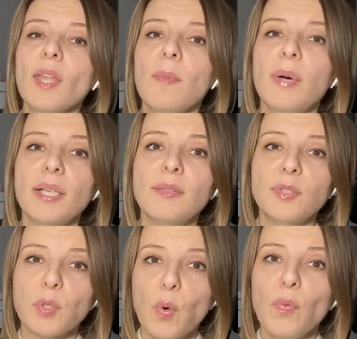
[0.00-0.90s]
But
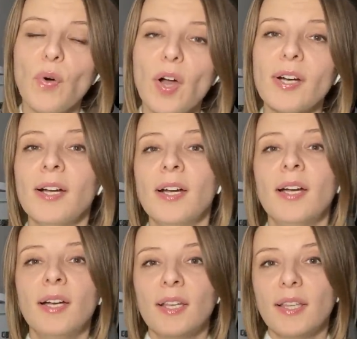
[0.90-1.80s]
so far
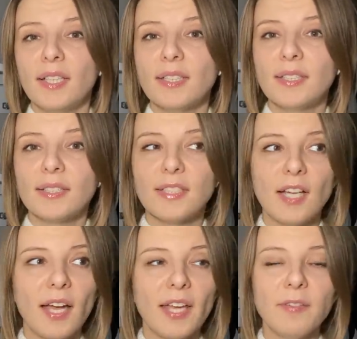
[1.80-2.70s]
this
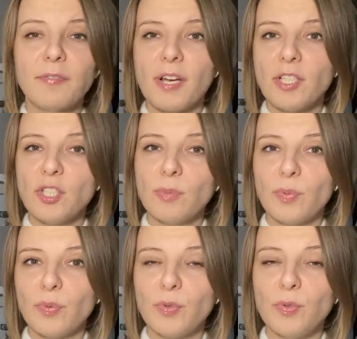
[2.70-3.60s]
dying friendship
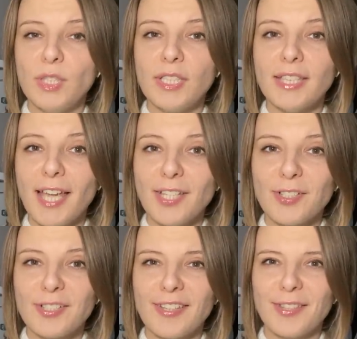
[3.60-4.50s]
of two
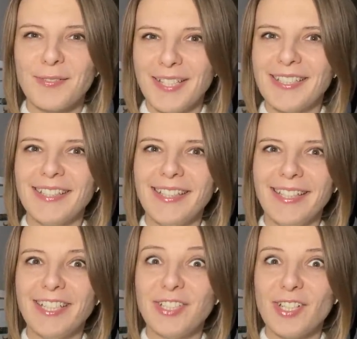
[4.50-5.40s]
dictators that recently
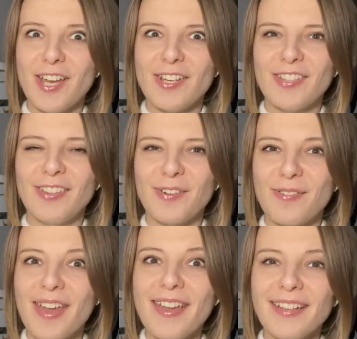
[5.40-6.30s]
exchanged the
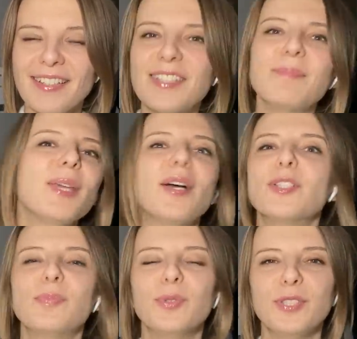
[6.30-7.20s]
rings,
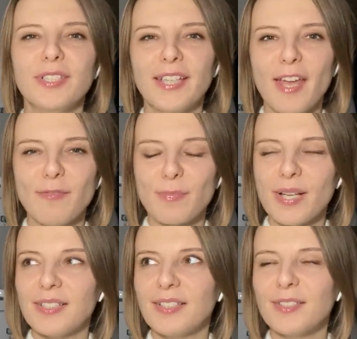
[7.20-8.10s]
because Putin gave
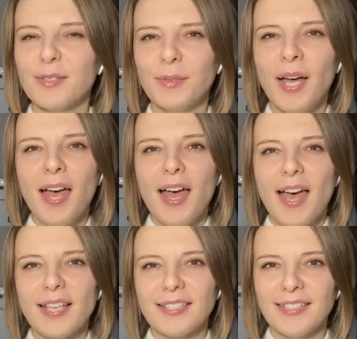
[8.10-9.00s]
presents to
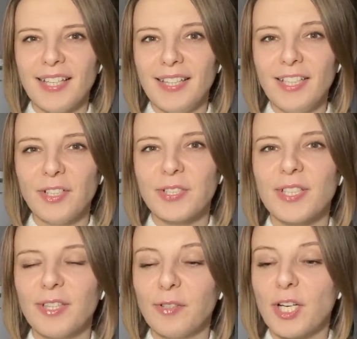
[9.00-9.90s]
S and D leaders
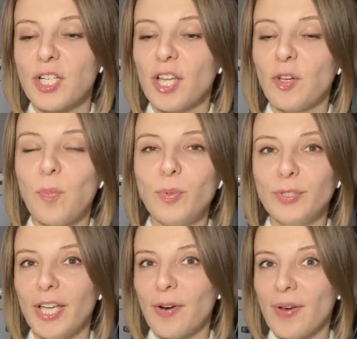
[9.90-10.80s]
and Lukashenko
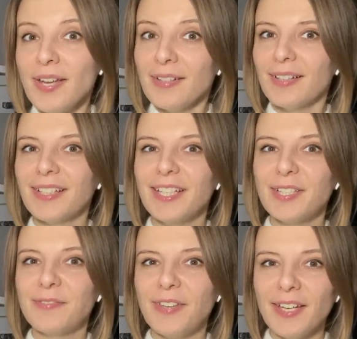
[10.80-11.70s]
put a ring on
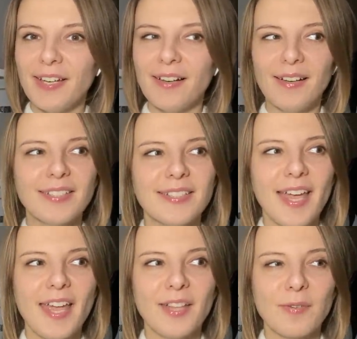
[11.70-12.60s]
his finger
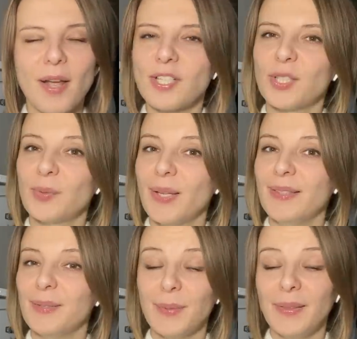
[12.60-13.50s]
saying Russia
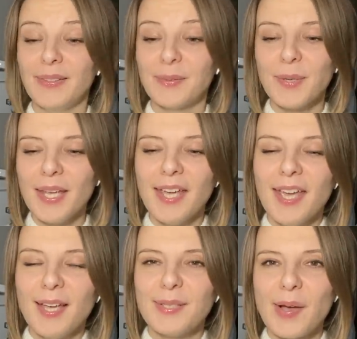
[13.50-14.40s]
twenty twenty-three.
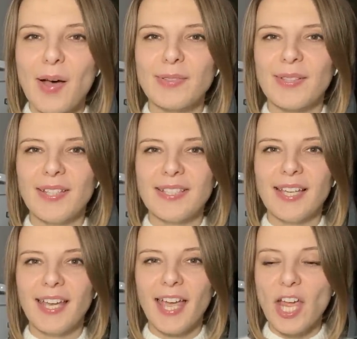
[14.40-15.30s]
So after this
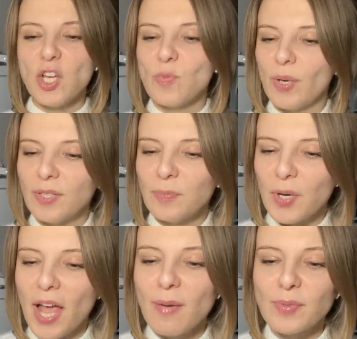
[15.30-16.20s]
engagement
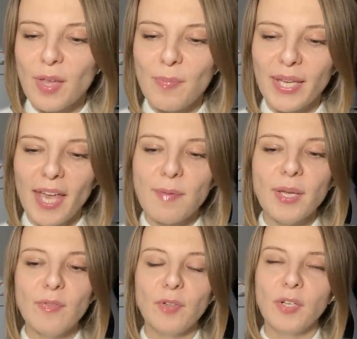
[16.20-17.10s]
perhaps they became
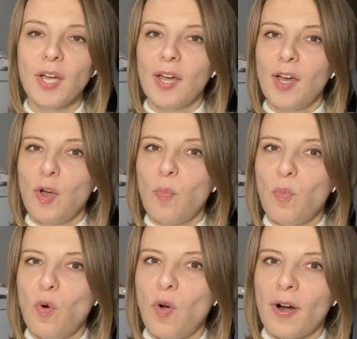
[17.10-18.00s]
even
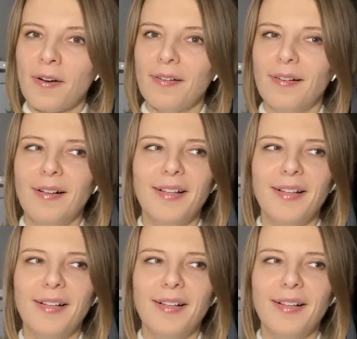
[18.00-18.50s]
more uh,